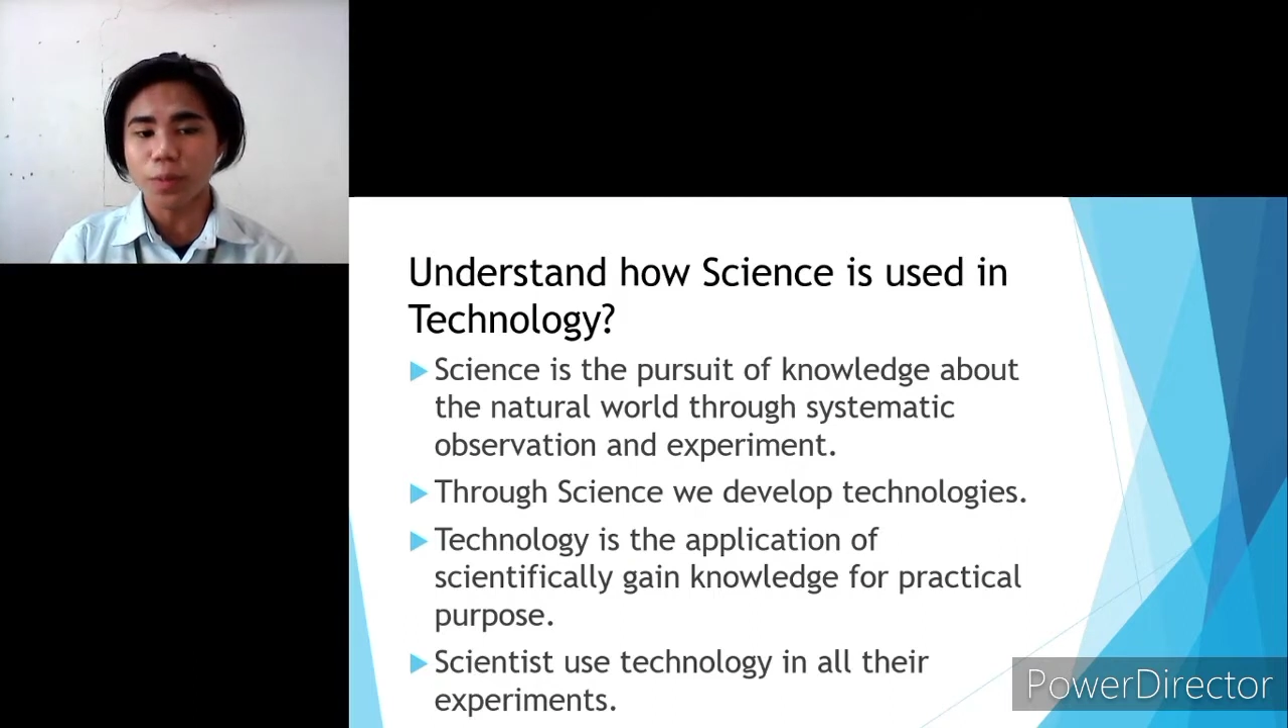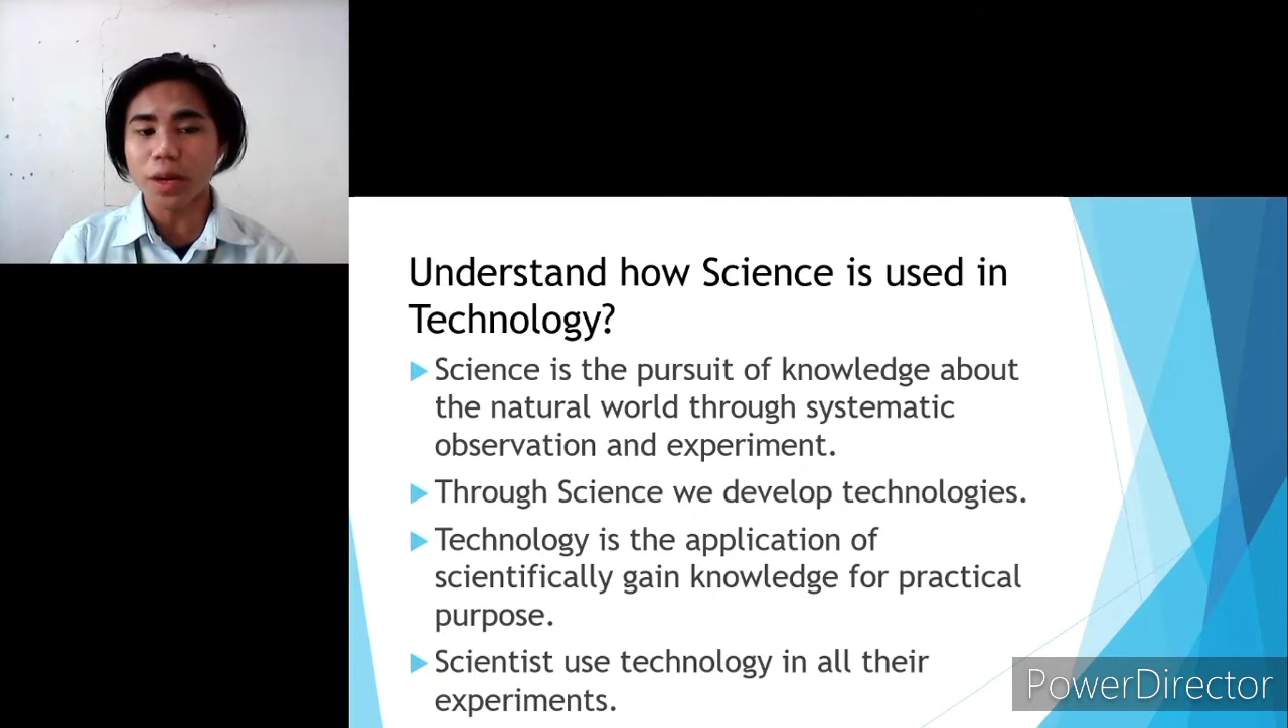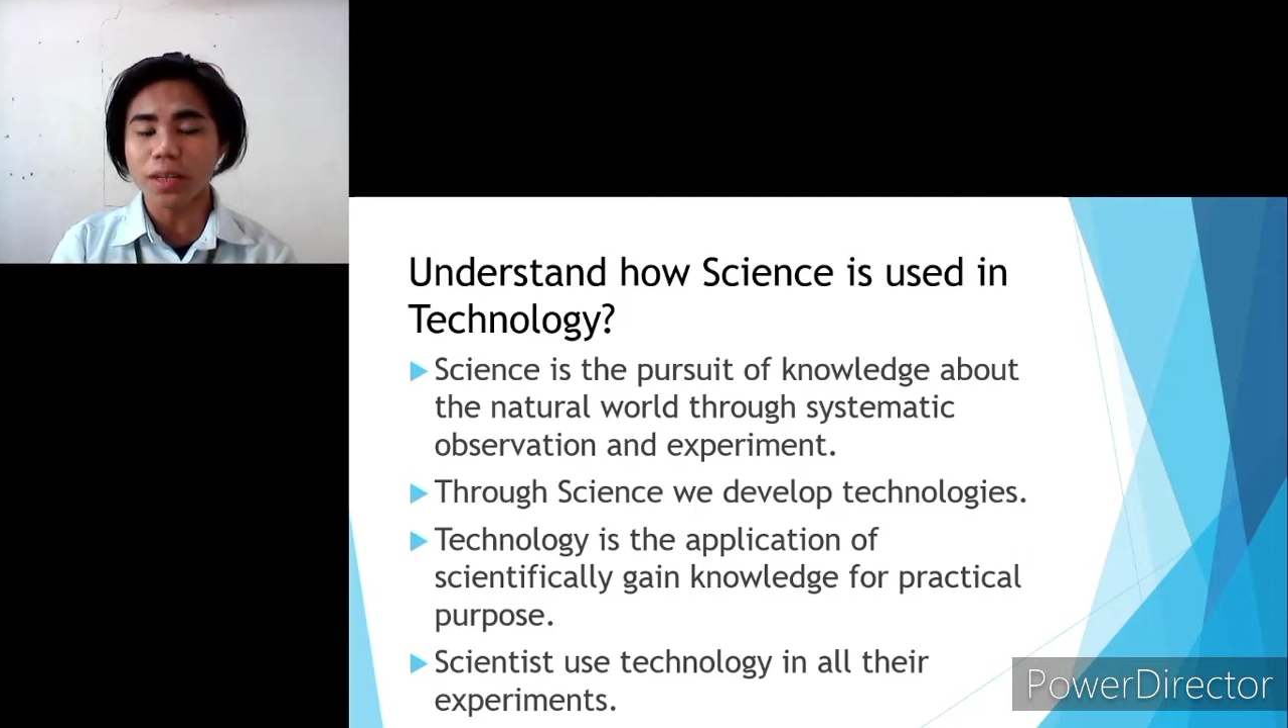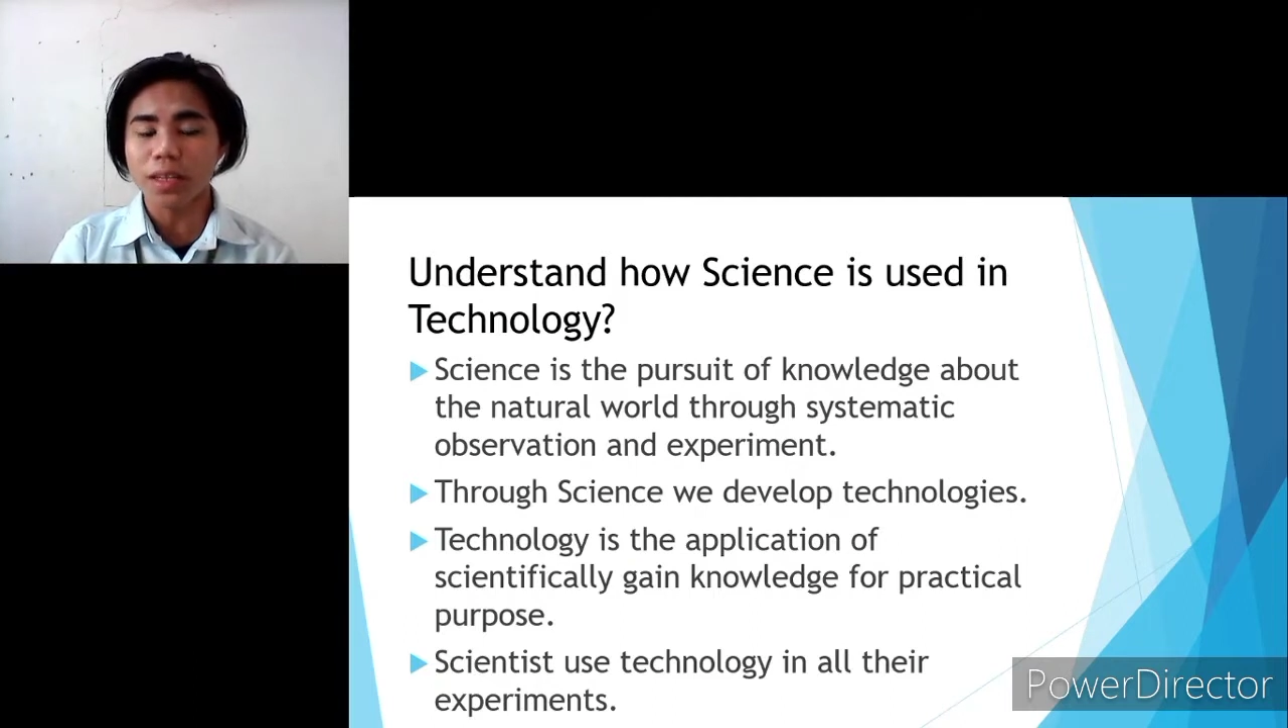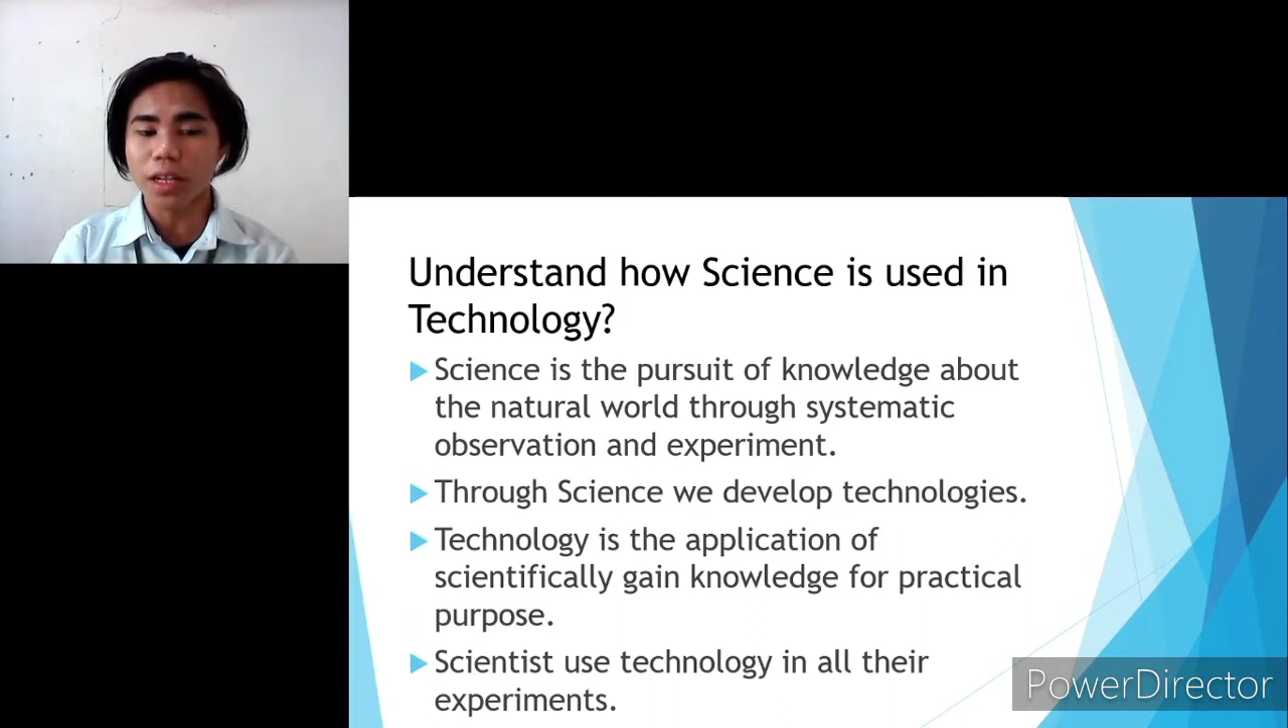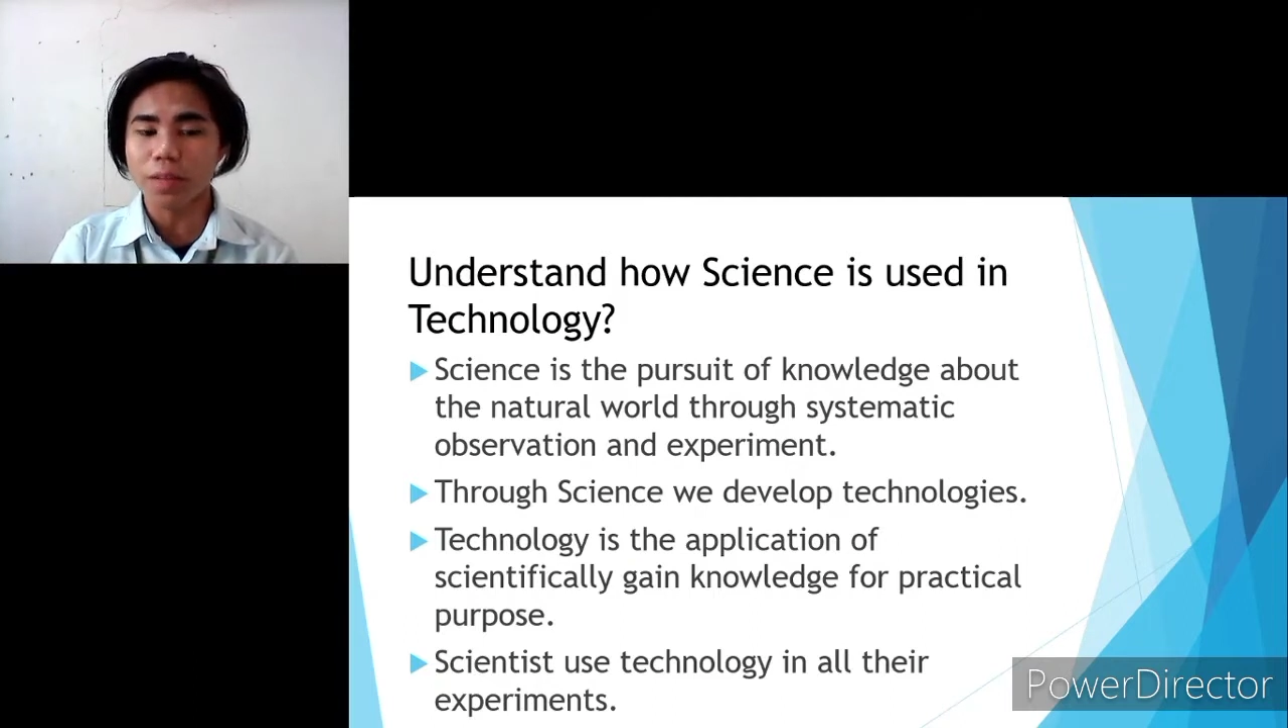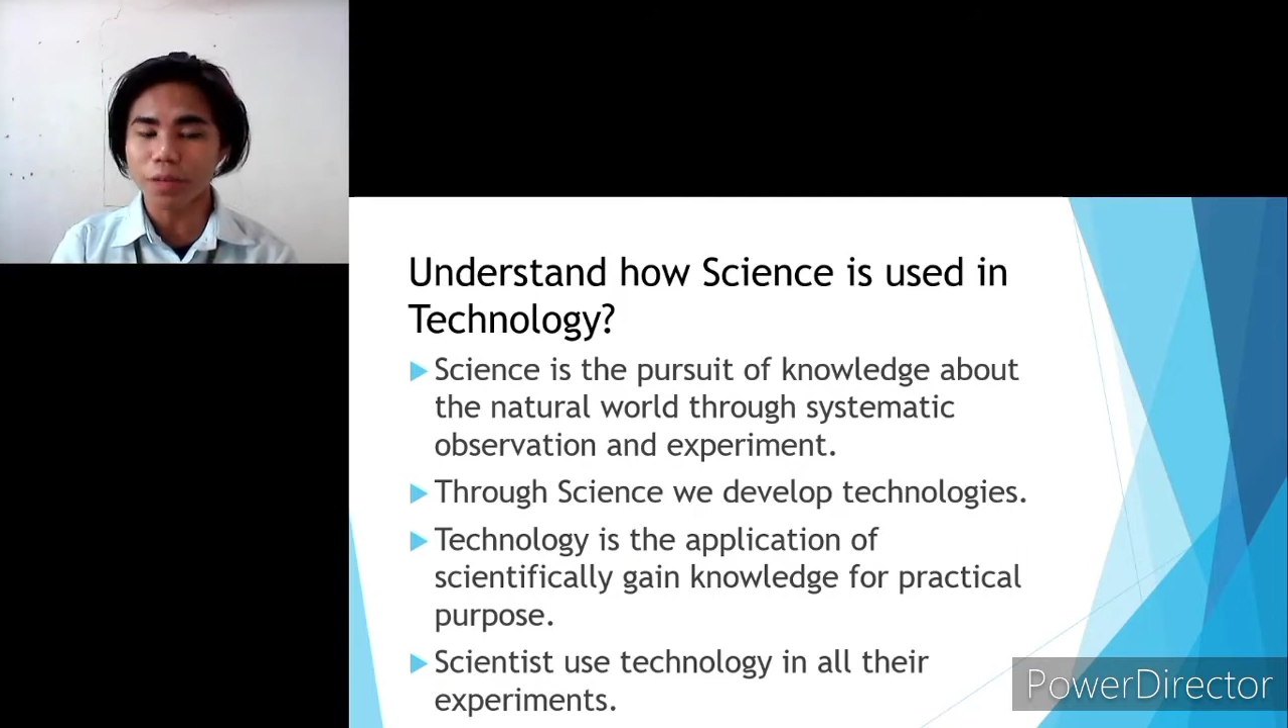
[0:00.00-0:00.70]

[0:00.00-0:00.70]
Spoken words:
practical